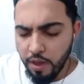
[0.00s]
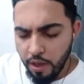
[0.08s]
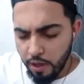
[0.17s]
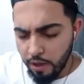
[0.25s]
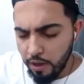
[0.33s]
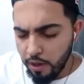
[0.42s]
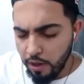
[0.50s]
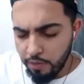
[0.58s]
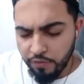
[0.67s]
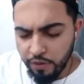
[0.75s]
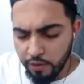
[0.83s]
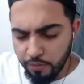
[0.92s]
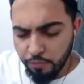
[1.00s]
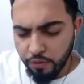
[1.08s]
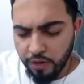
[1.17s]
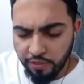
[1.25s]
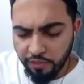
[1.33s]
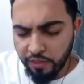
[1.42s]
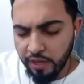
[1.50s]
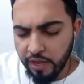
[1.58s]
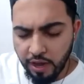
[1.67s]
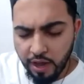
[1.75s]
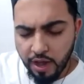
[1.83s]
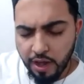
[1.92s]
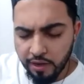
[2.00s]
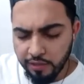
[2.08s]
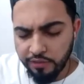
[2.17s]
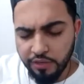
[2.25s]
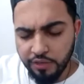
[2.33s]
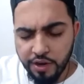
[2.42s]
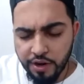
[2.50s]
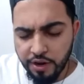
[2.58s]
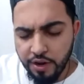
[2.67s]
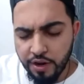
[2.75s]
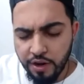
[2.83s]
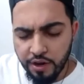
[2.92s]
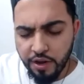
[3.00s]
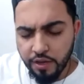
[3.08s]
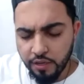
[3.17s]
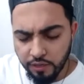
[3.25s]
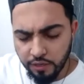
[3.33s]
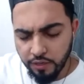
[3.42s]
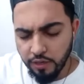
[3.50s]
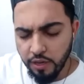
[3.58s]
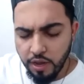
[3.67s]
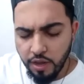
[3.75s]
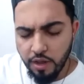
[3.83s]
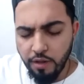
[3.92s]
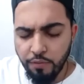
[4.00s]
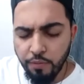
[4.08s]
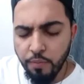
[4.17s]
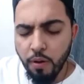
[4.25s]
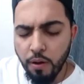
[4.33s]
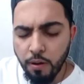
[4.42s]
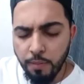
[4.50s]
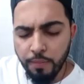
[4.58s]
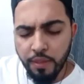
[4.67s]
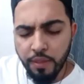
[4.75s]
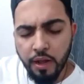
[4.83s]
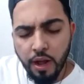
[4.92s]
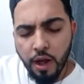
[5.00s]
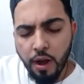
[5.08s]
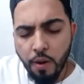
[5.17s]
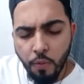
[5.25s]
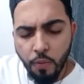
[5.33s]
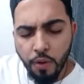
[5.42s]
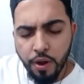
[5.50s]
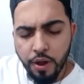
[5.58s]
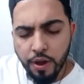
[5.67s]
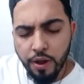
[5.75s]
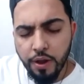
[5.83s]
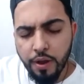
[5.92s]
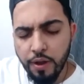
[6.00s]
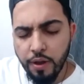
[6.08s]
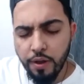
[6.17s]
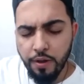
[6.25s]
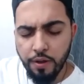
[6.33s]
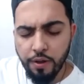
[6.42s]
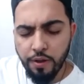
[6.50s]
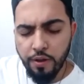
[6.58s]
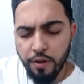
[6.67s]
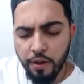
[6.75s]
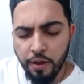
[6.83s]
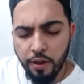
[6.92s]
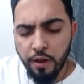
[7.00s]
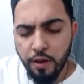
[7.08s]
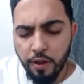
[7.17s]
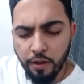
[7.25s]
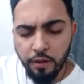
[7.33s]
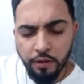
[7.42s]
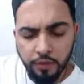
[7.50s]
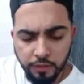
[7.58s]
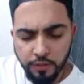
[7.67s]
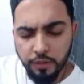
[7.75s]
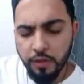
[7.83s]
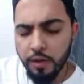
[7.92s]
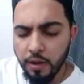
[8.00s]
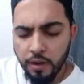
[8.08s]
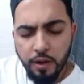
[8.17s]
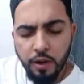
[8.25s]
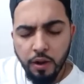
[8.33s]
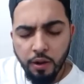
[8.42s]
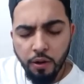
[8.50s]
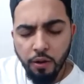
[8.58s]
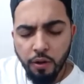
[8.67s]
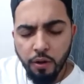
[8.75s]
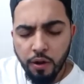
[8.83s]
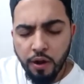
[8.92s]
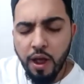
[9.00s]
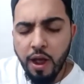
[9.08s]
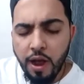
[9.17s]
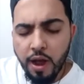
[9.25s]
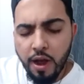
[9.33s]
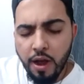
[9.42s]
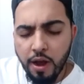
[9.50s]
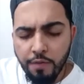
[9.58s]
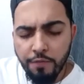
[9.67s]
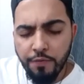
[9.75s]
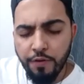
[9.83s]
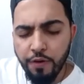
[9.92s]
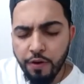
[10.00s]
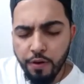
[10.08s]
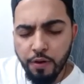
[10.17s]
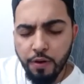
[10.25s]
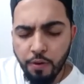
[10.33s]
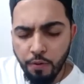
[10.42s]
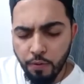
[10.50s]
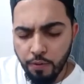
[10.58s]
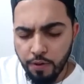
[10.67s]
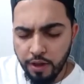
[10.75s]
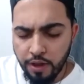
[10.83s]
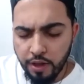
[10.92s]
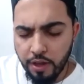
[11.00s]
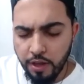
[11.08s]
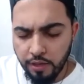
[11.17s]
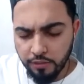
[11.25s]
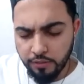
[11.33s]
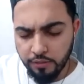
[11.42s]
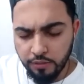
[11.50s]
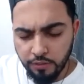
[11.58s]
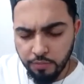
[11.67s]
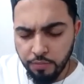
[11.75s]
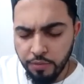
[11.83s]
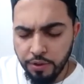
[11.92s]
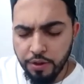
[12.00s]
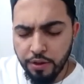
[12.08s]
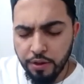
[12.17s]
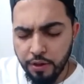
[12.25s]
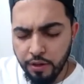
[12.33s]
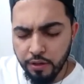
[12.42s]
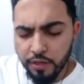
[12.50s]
alone, every breath that I take, every moment that I wake. Lord, have your ways in me,